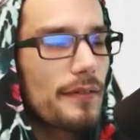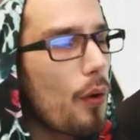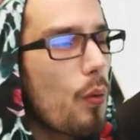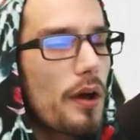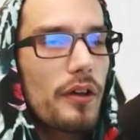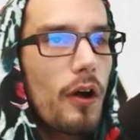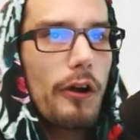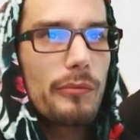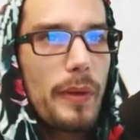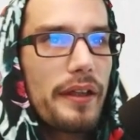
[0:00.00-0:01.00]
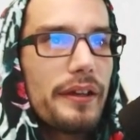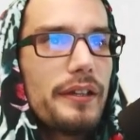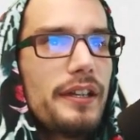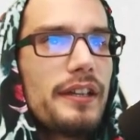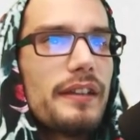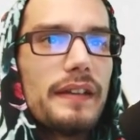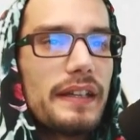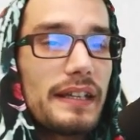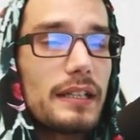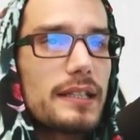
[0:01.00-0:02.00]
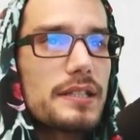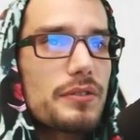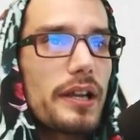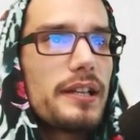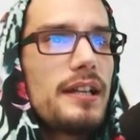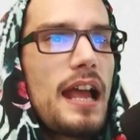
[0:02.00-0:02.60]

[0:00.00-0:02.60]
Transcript: oh, what a hard meta it is, right?